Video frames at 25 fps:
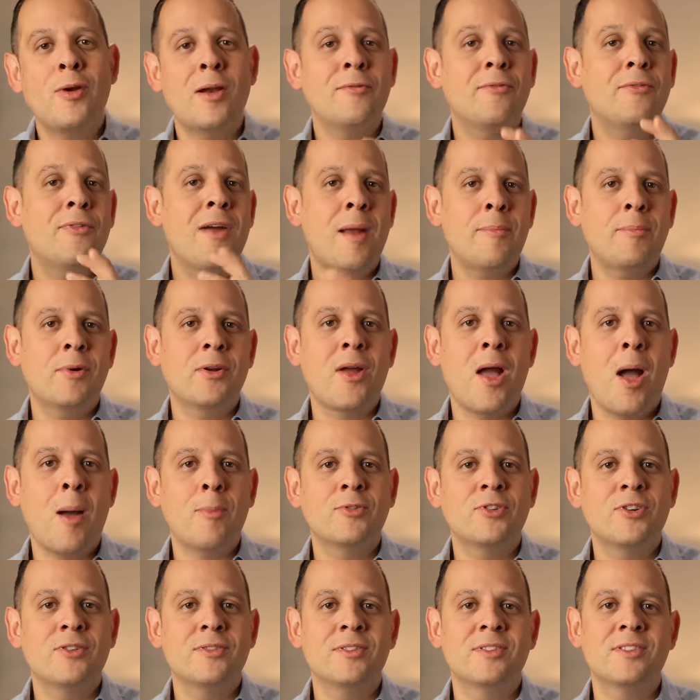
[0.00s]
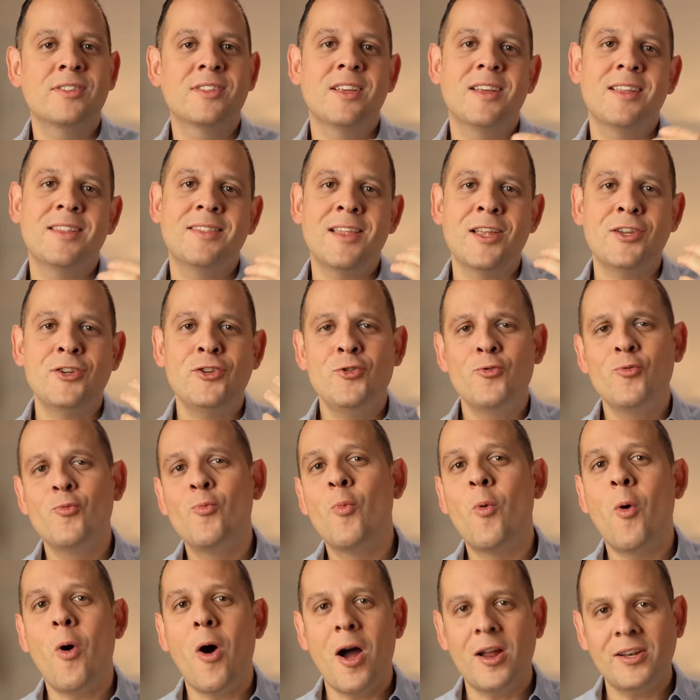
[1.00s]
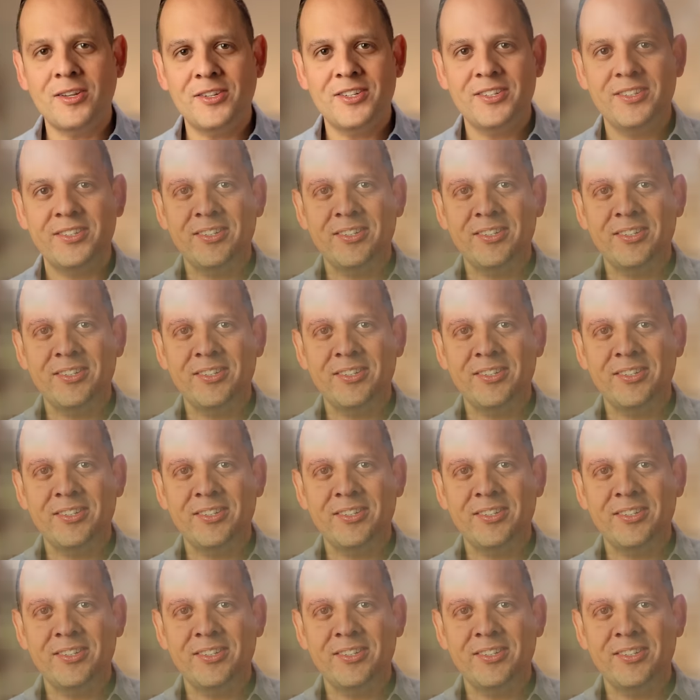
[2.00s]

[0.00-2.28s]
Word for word: and fabric options that you want.